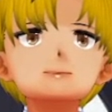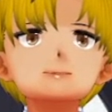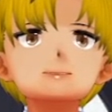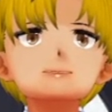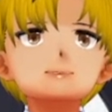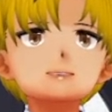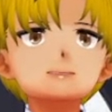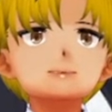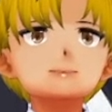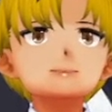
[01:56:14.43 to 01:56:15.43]
The main
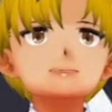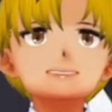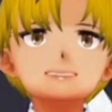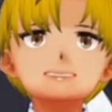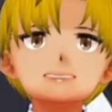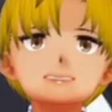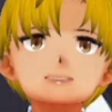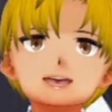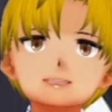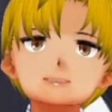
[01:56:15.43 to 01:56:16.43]
character. Hey,
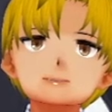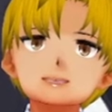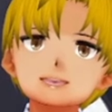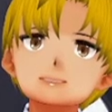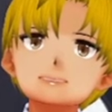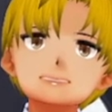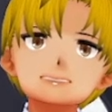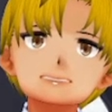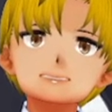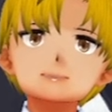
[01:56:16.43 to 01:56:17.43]
that's
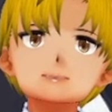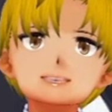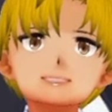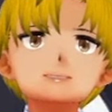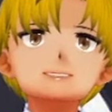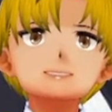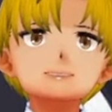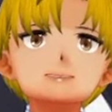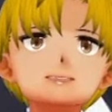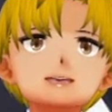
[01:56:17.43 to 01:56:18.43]
Natsuki. I never run
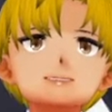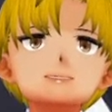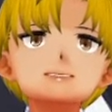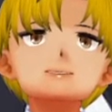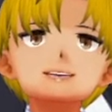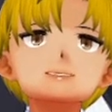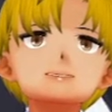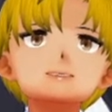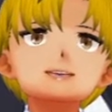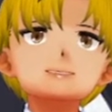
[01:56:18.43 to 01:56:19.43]
into the other club members
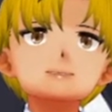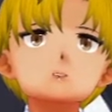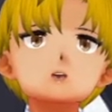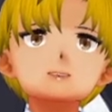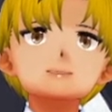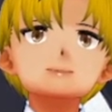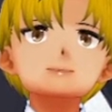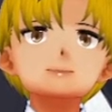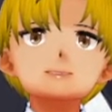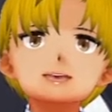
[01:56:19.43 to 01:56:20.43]
around the school.
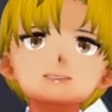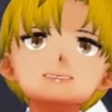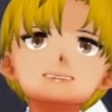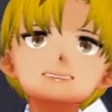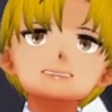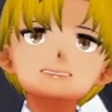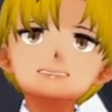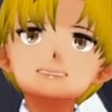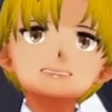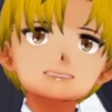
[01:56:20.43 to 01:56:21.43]
Natsuki!